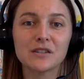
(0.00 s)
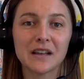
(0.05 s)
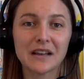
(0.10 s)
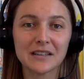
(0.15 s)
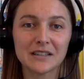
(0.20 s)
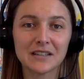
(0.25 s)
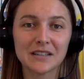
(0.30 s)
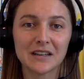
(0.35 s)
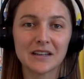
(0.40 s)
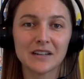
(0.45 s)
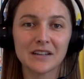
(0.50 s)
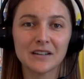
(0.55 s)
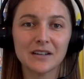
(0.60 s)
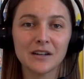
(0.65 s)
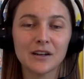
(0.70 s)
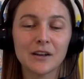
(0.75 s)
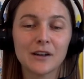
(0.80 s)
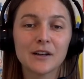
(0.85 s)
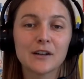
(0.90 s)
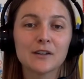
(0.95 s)

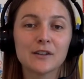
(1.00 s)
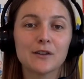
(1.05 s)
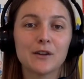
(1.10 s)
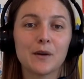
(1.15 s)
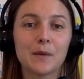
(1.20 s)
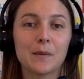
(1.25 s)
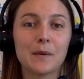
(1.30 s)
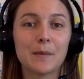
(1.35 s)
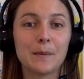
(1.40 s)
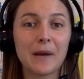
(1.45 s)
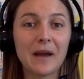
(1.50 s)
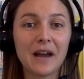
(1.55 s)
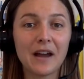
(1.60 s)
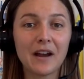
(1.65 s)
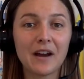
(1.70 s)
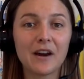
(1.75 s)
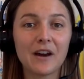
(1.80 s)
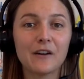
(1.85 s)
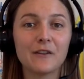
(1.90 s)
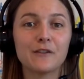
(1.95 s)
lesson so you're
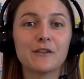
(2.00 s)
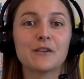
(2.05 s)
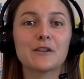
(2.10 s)
prepared.